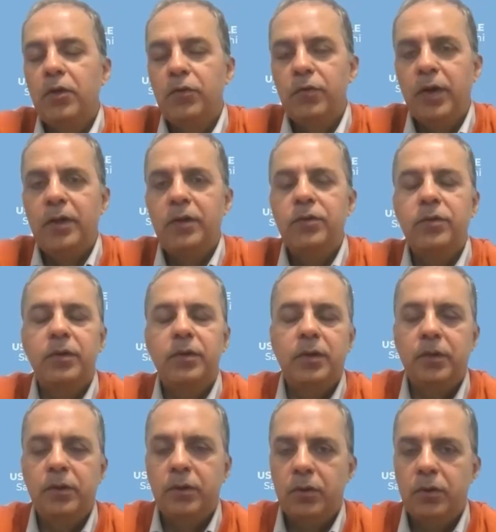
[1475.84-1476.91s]

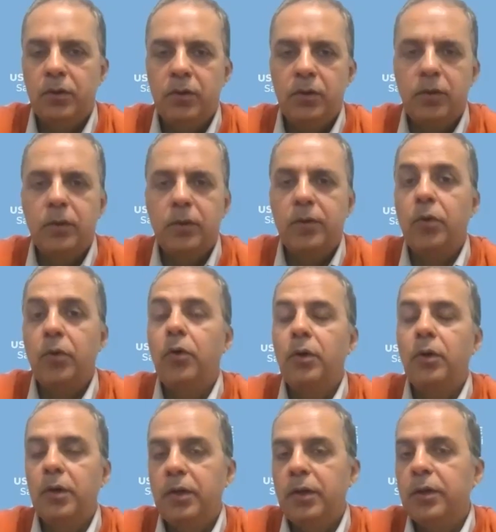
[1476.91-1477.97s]
faxing or
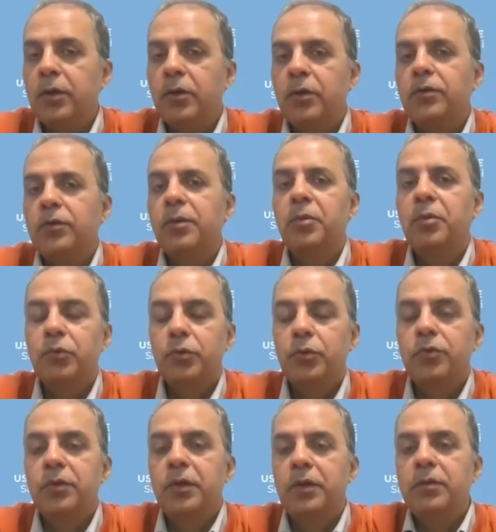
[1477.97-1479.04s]
calling or some of
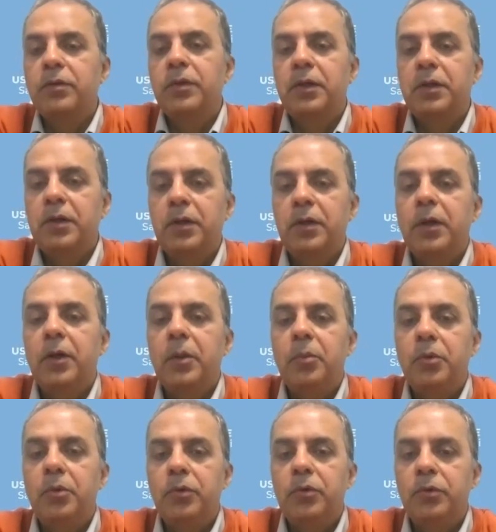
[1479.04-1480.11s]
those things that can help
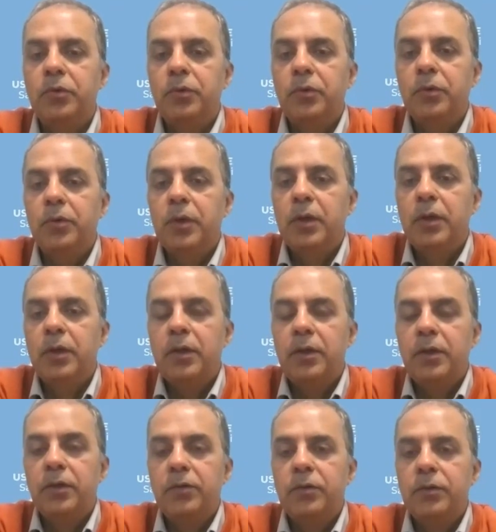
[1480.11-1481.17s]
you. So
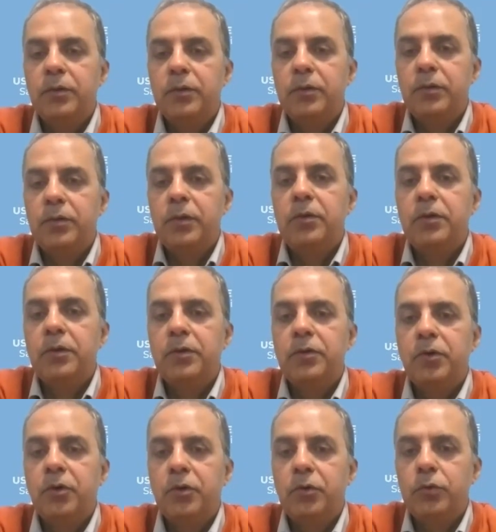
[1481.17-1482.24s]
Yes, the season is
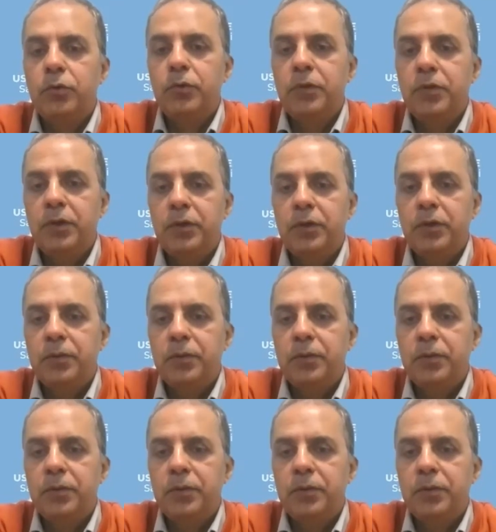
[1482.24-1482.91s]
not over yet.